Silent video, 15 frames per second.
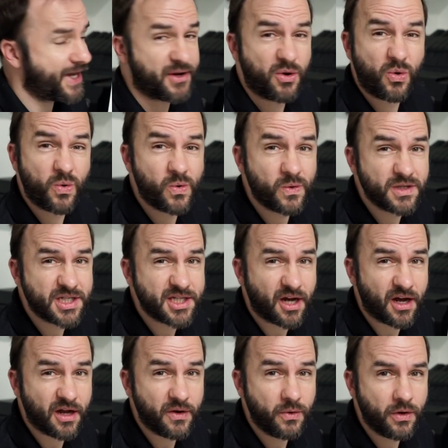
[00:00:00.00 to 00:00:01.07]
and
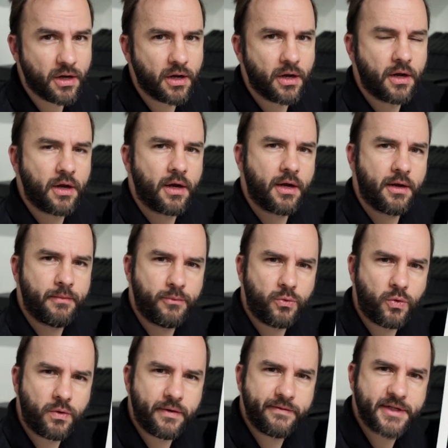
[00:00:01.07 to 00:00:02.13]
also
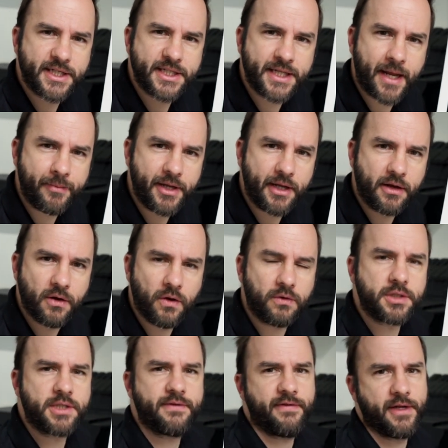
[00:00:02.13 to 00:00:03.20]
more of a
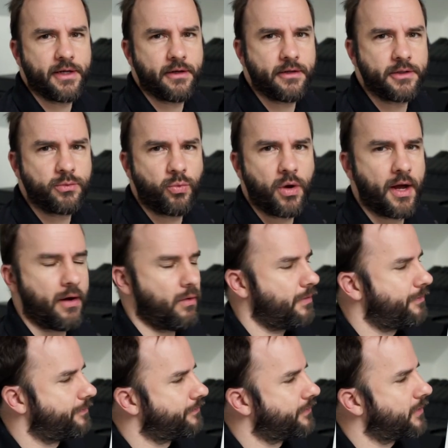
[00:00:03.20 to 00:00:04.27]
semi-gloss feel as well.
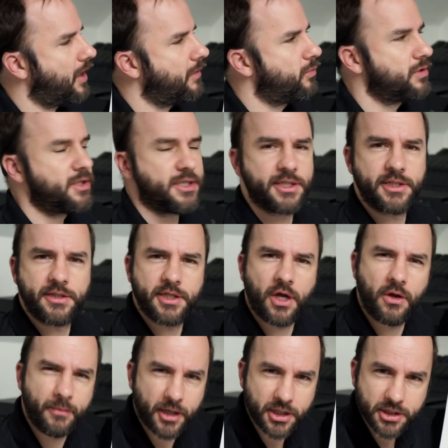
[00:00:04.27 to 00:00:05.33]
I wouldn't
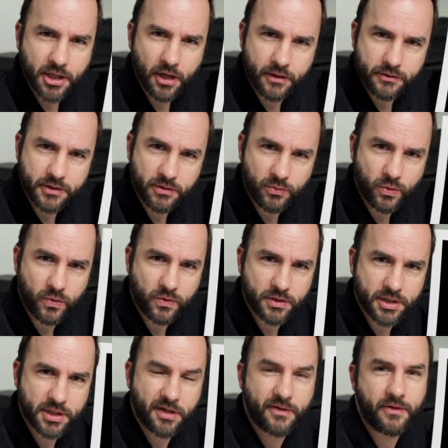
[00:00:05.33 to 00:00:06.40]
so much go
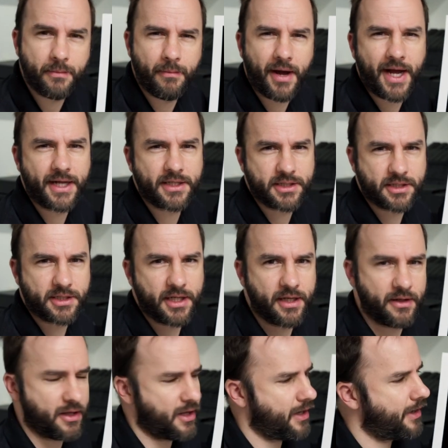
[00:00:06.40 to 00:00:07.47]
towards the mattes
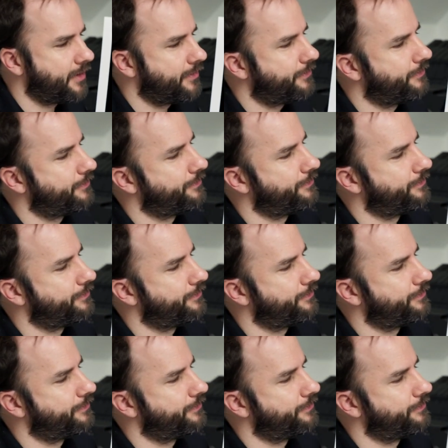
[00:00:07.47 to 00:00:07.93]
in there.